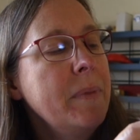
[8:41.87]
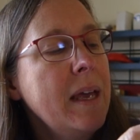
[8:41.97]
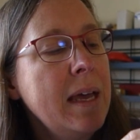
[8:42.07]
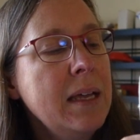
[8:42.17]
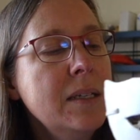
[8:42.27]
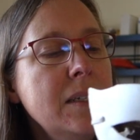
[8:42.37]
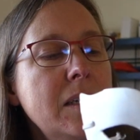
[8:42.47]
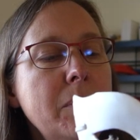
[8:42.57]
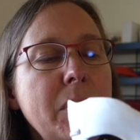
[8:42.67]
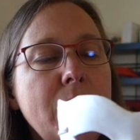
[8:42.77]

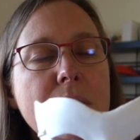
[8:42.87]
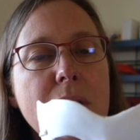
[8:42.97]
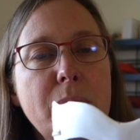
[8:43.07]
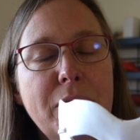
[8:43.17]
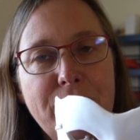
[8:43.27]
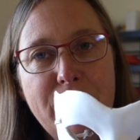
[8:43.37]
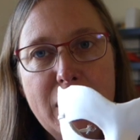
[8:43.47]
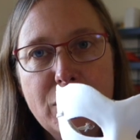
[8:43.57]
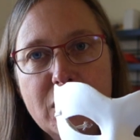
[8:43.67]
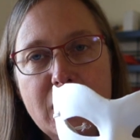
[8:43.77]
and because it'll be
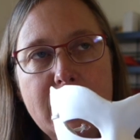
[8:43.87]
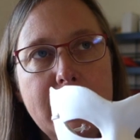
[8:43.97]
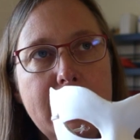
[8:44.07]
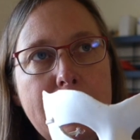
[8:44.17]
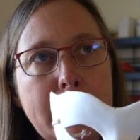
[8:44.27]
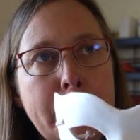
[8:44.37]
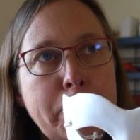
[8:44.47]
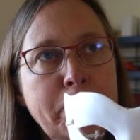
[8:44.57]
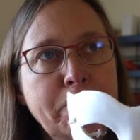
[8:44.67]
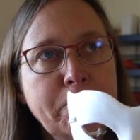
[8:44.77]
felt, I